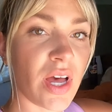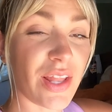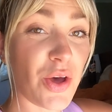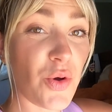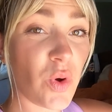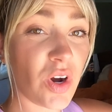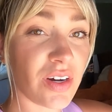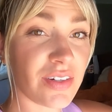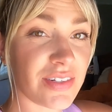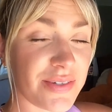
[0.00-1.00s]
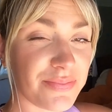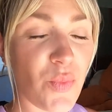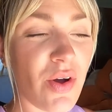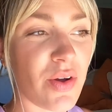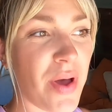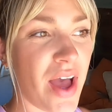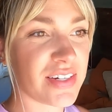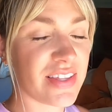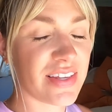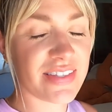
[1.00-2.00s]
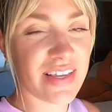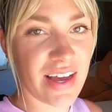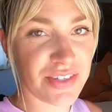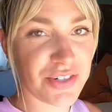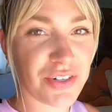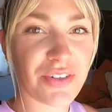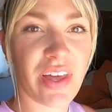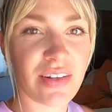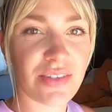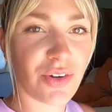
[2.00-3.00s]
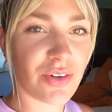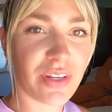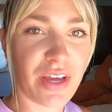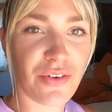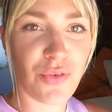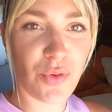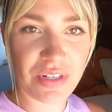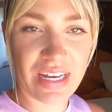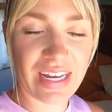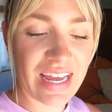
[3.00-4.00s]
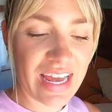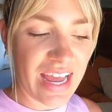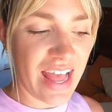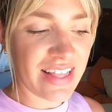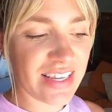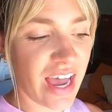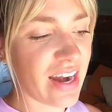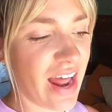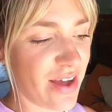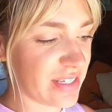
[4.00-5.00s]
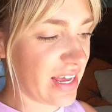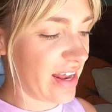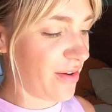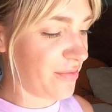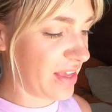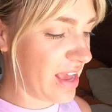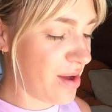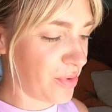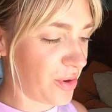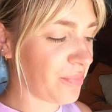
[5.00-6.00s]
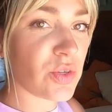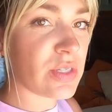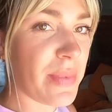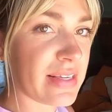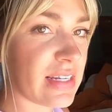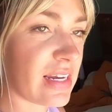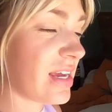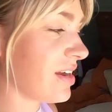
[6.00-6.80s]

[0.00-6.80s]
Hello, world. Welcome back to the disaster that is currently unfolding inside and outside of the camper. So it's a mess in